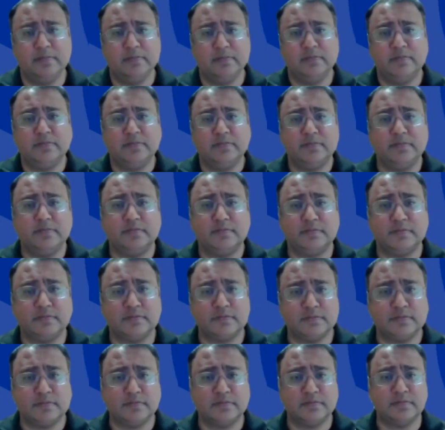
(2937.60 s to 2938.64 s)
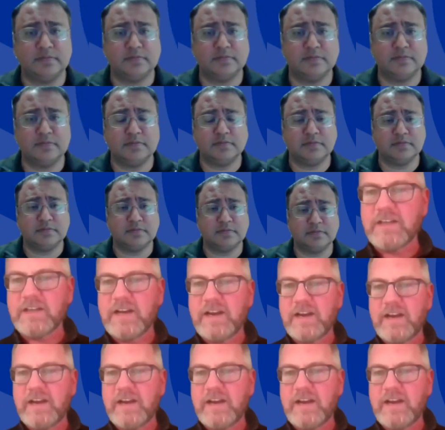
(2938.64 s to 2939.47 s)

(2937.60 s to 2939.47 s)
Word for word: another question here is uh,